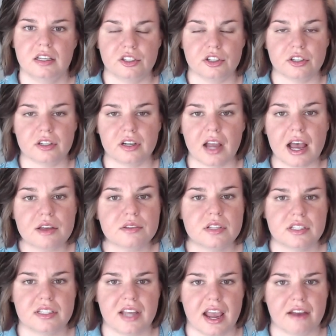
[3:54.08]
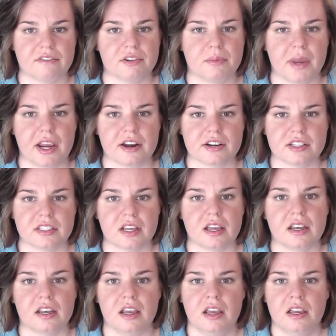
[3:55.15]
your house doesn't have repairs
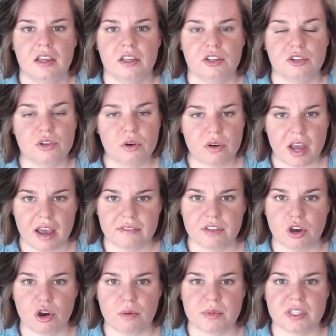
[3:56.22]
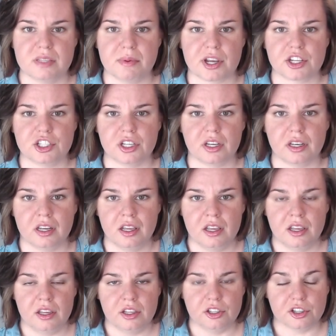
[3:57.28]
done, you don't have the home inspection,
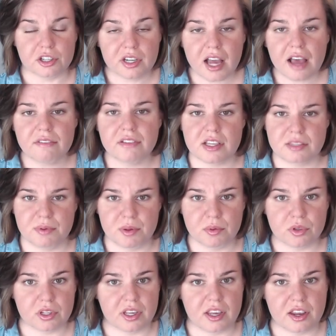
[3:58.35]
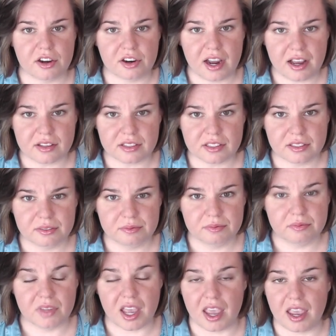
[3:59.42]
you're going to have less people looking at your house
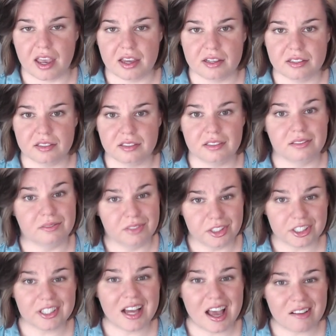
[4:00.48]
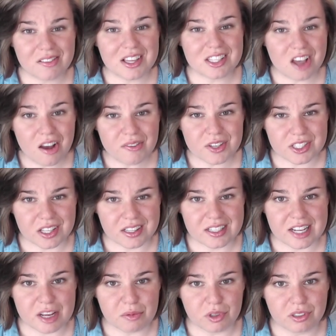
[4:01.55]
and you're going to have less offers on the
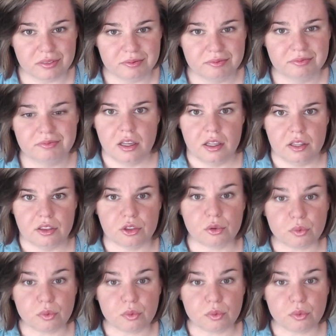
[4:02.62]
table. The